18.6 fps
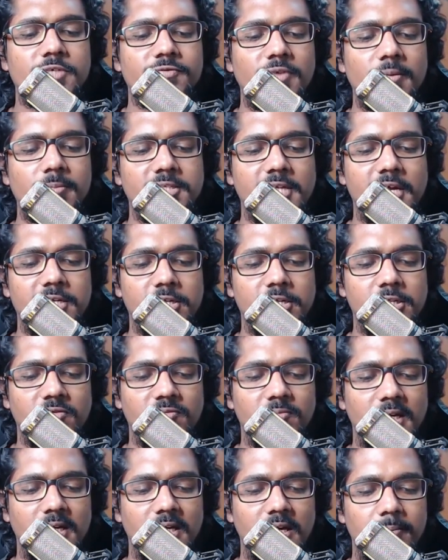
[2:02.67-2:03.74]
from the status
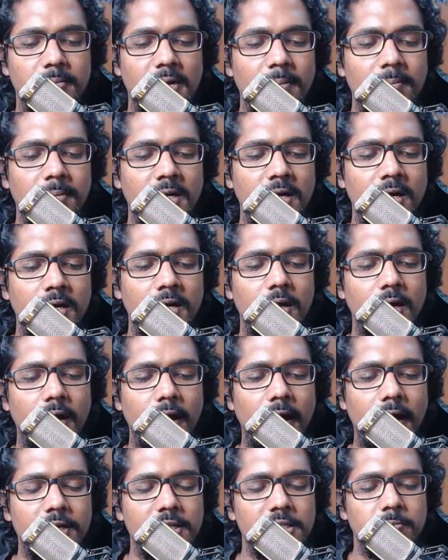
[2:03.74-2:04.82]
of being a Brahmana
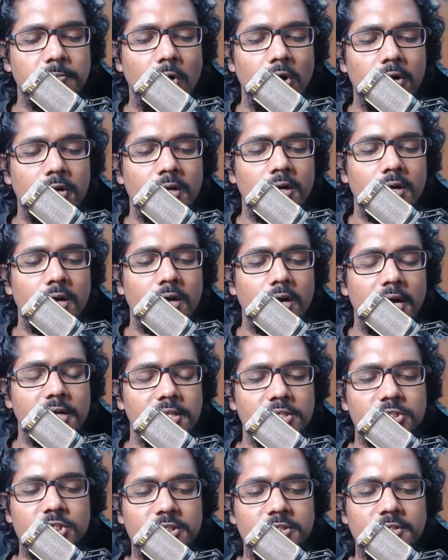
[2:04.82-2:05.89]
and is born
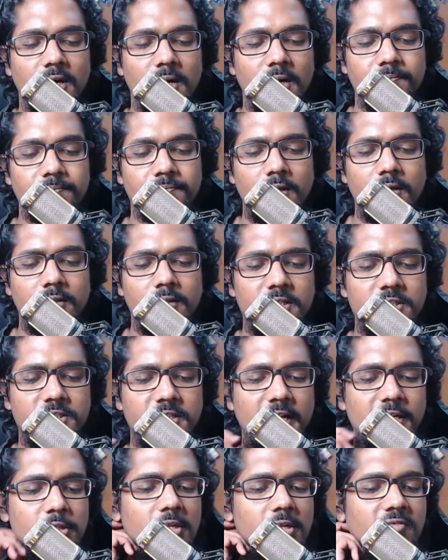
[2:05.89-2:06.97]
as a Kshatriya. The
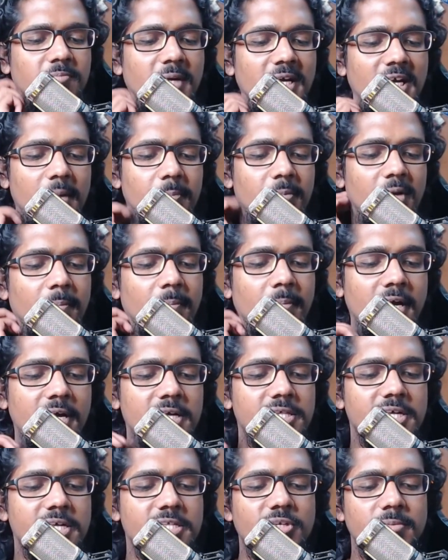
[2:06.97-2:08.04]
status of being a Brahmana
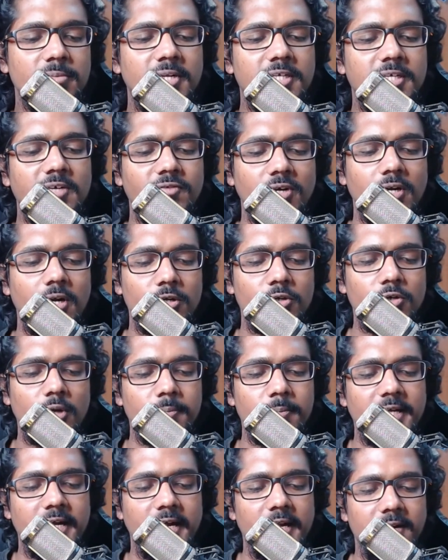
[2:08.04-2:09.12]
is extremely difficult to
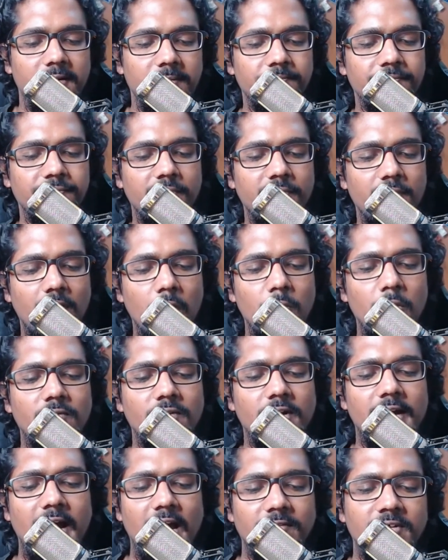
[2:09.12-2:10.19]
obtain.
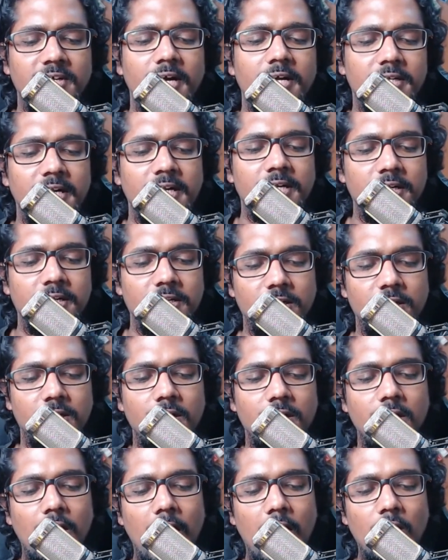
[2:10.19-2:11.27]
However, having attained it,
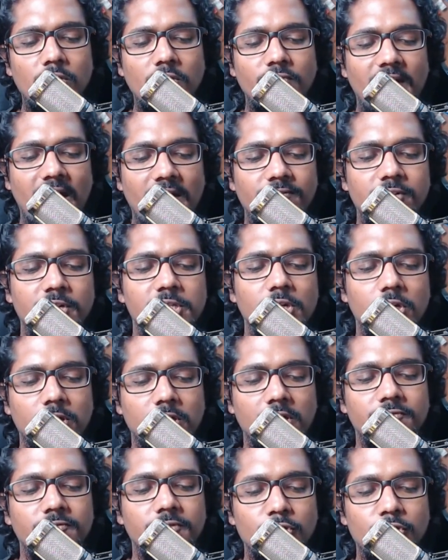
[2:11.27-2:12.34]
out of avarice or
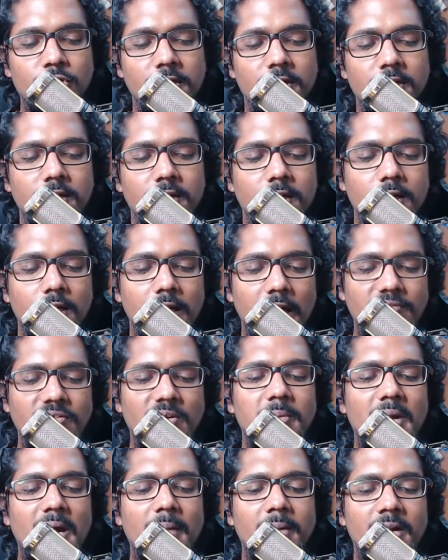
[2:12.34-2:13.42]
confusion, if
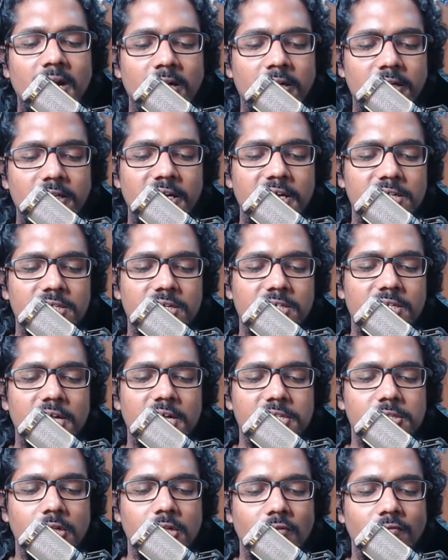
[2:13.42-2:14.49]
a Brahmana undertakes the
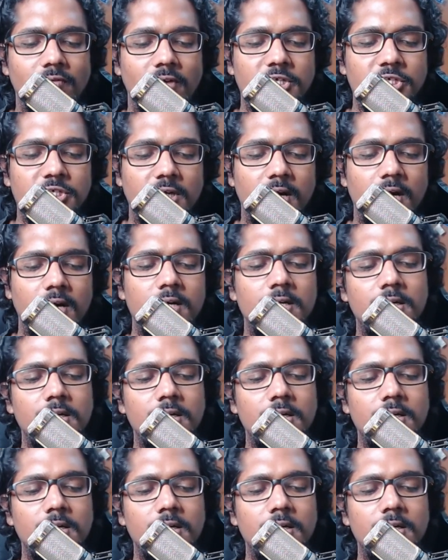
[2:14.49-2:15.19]
tasks of a Vaishya,